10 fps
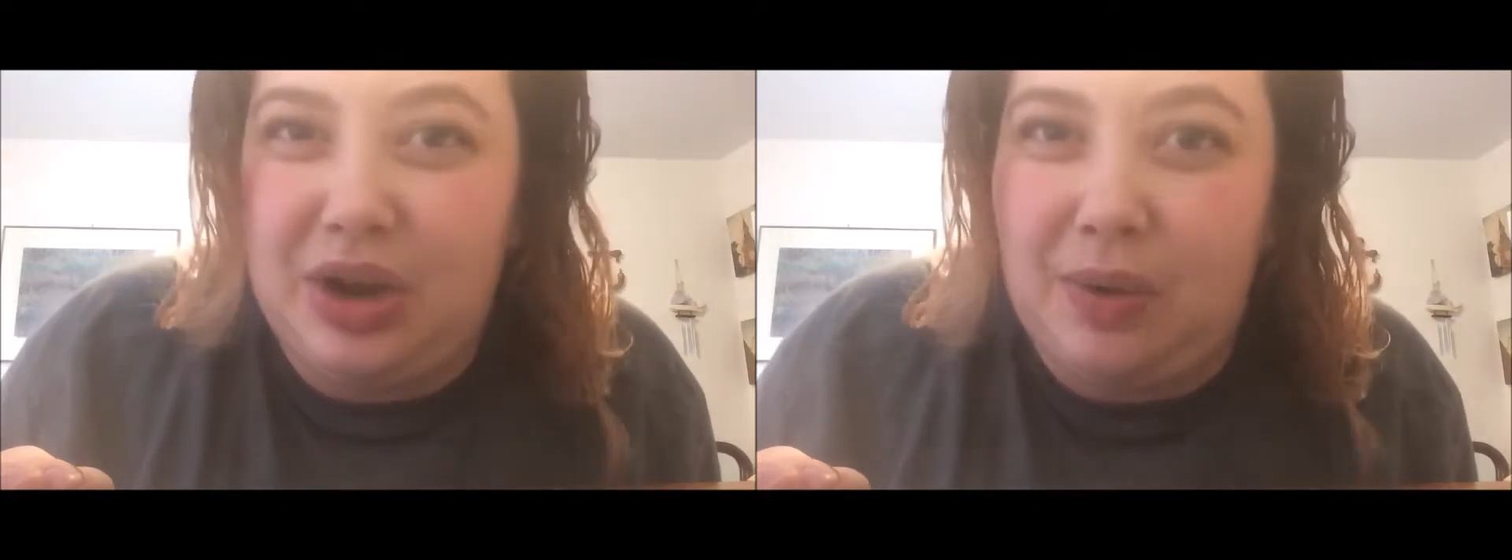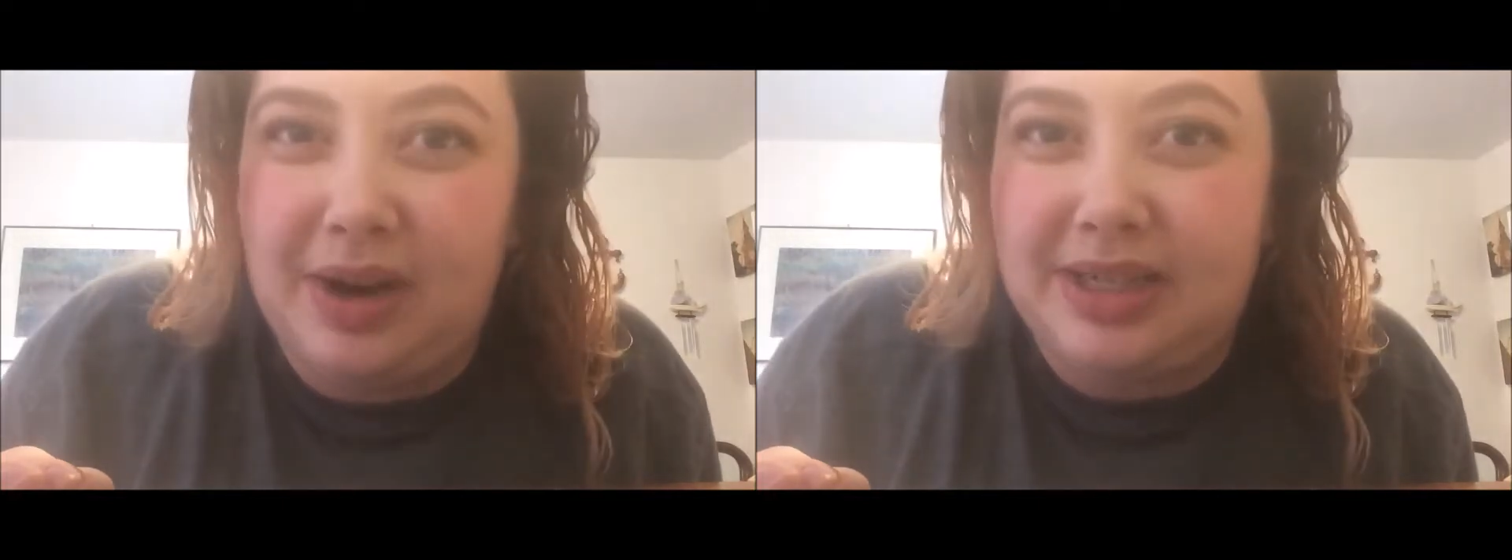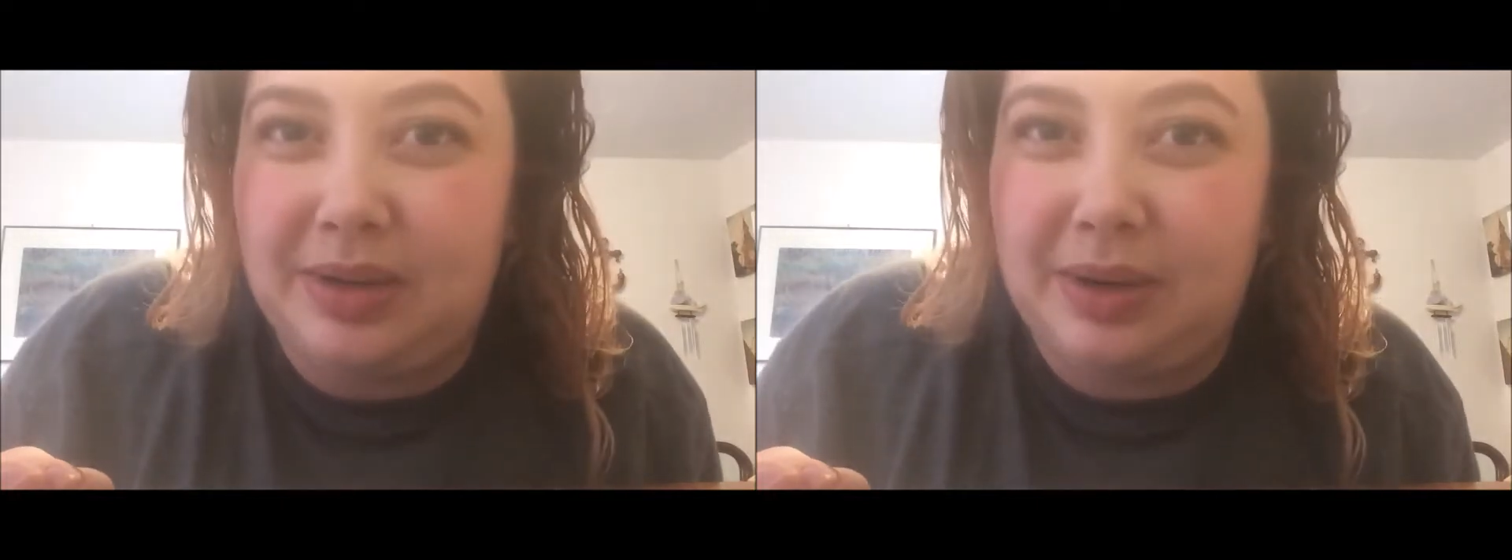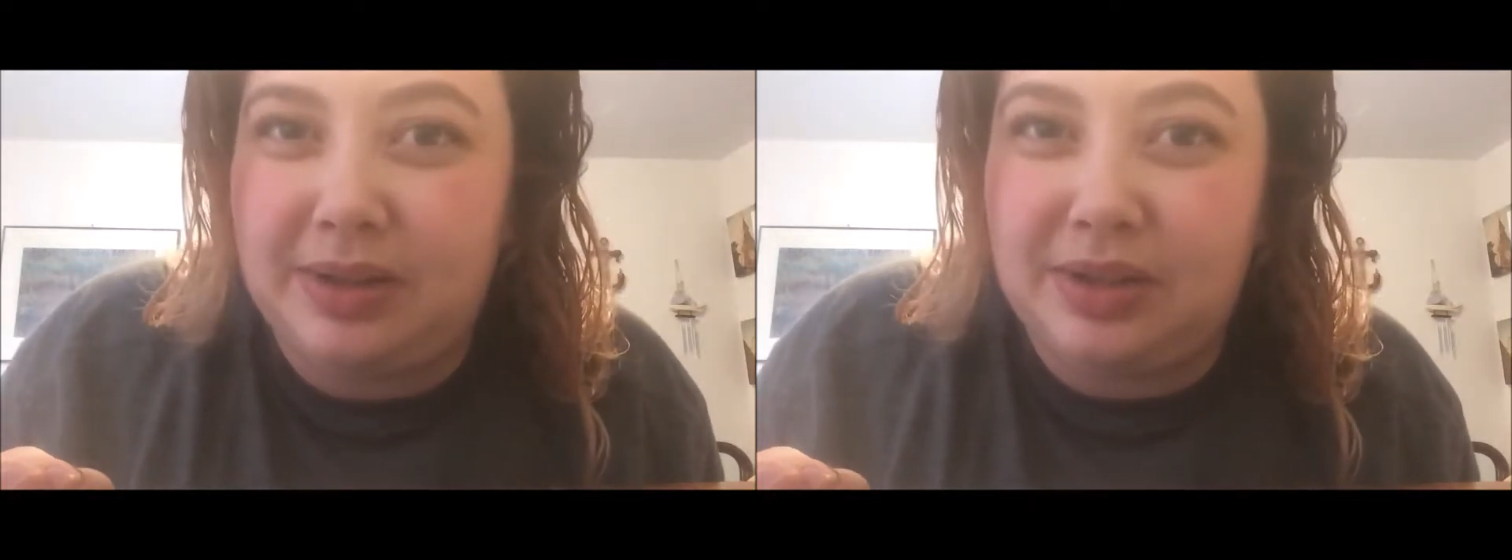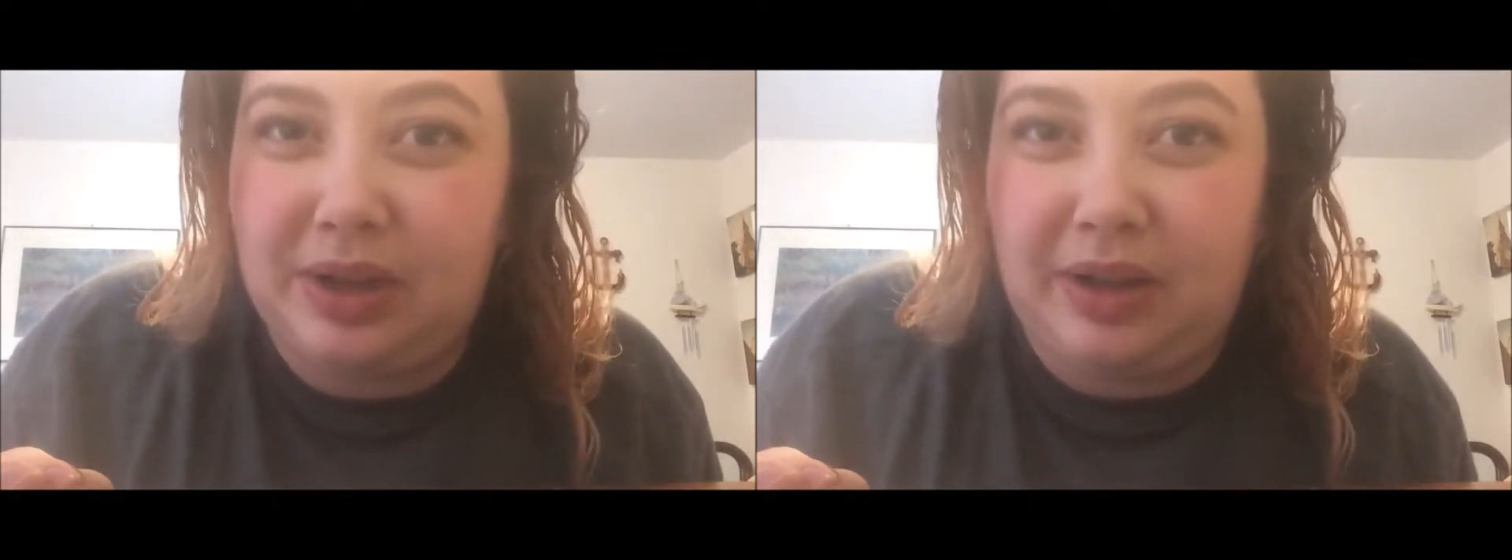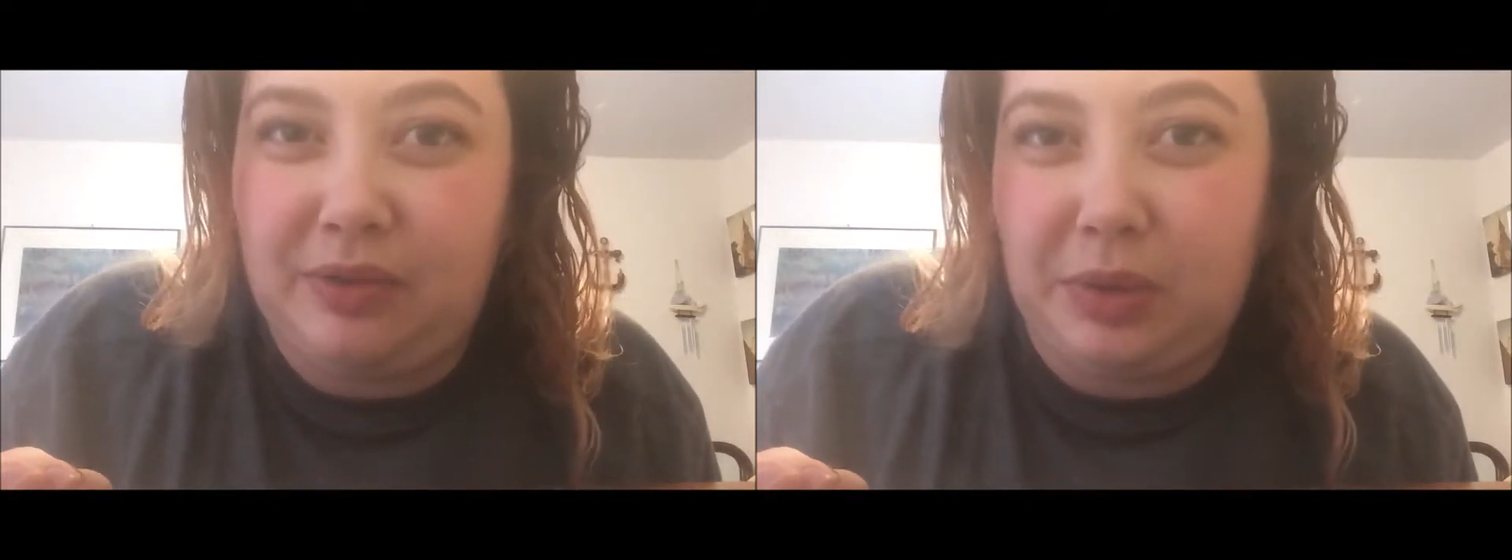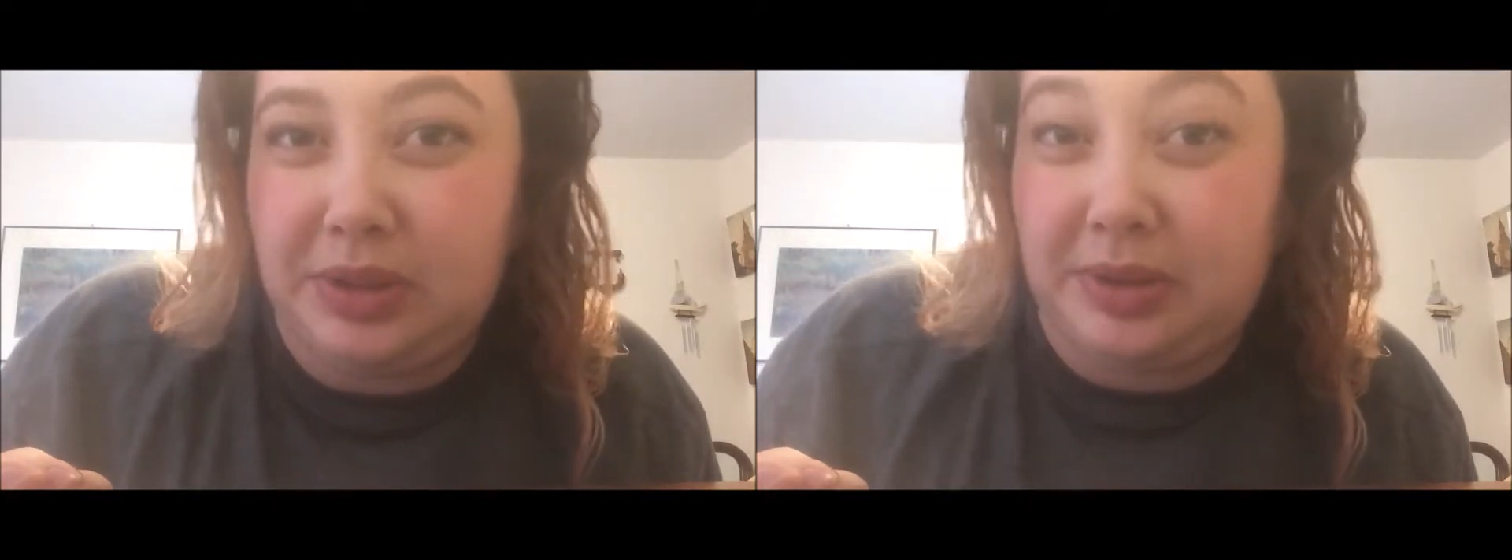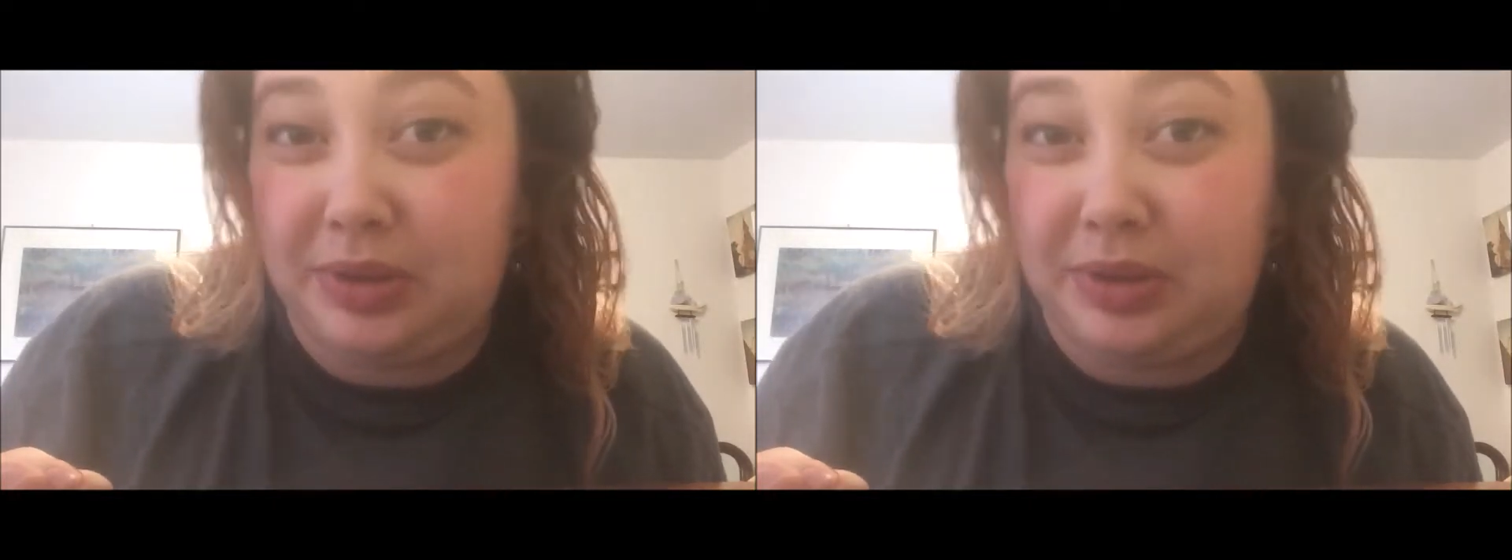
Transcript: no idea what I was looking for,